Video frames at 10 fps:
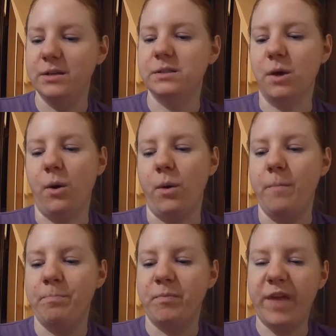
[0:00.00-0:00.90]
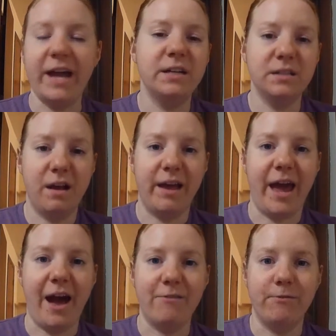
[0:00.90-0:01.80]
So that is all I
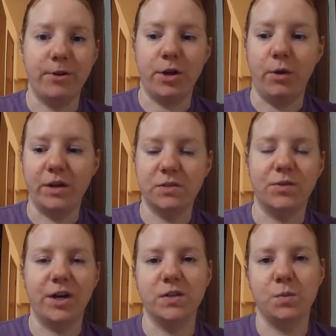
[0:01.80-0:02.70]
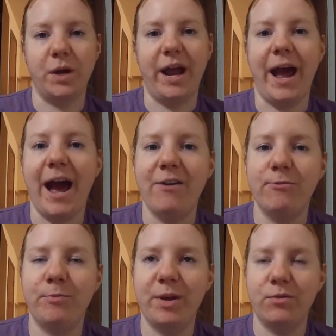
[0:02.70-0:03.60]
have for you as far as what I have
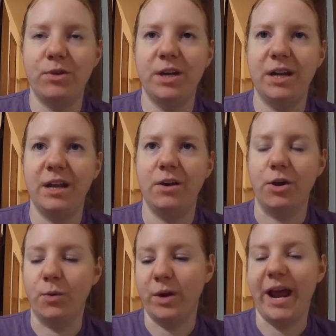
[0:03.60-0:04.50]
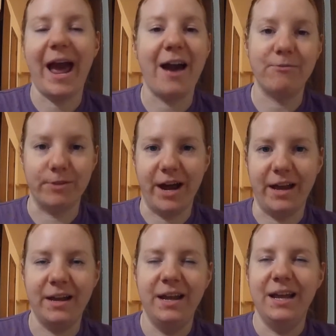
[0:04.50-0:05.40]
been reading, or what I have read.
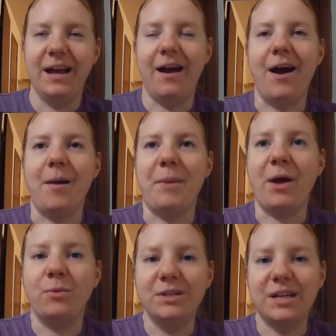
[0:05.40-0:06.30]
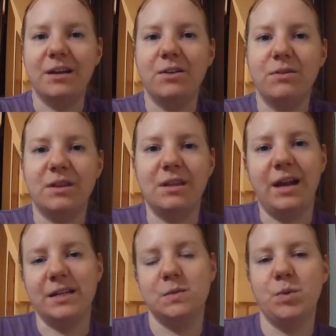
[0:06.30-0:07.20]
I will tell you that the
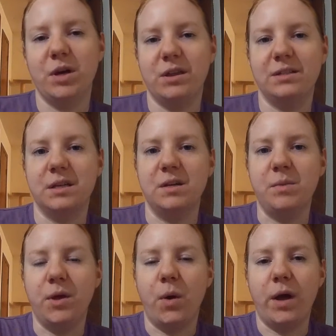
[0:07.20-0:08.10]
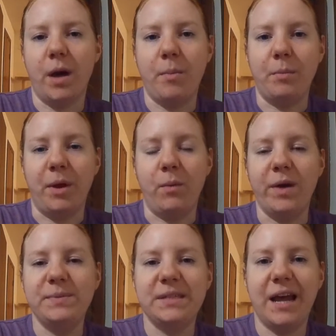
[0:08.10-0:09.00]
next book that's going to be going up on my
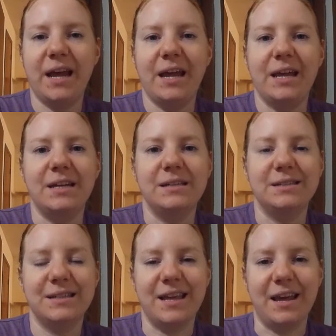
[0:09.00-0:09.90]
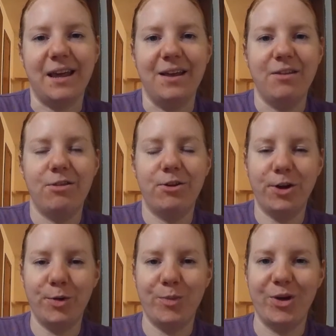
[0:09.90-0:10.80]
website is the
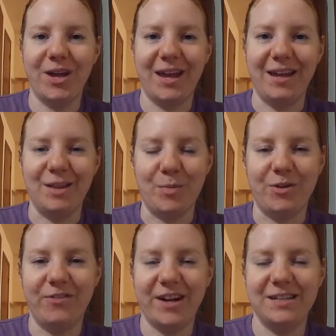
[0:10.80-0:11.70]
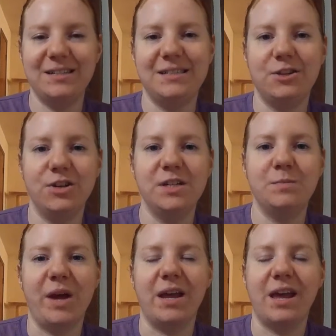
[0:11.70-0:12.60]
third book in the Perfected series
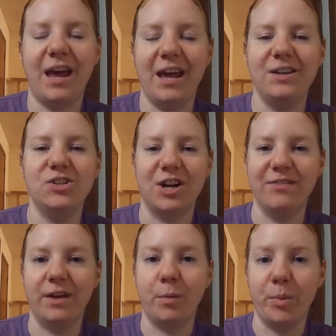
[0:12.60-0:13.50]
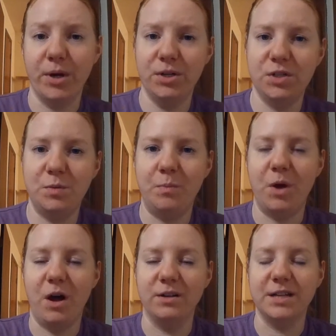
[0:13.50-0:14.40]
by Kate Jarvik Birch
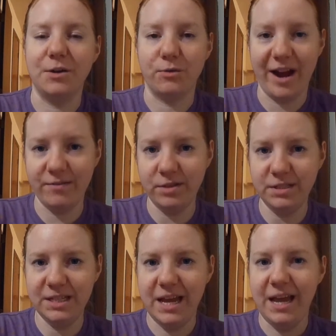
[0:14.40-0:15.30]
called Unraveled.